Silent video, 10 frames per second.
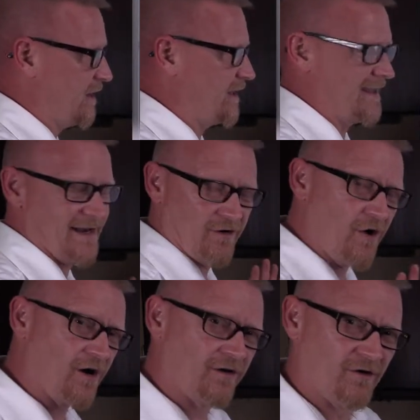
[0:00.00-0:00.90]
and there
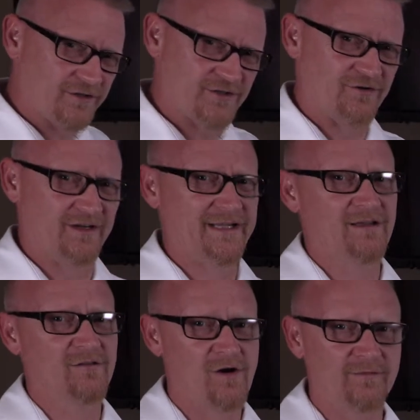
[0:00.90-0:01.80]
are certainly
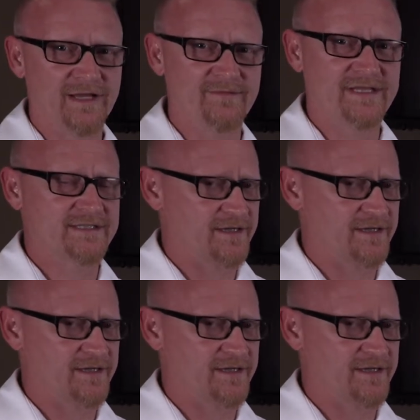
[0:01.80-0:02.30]
alarm limits,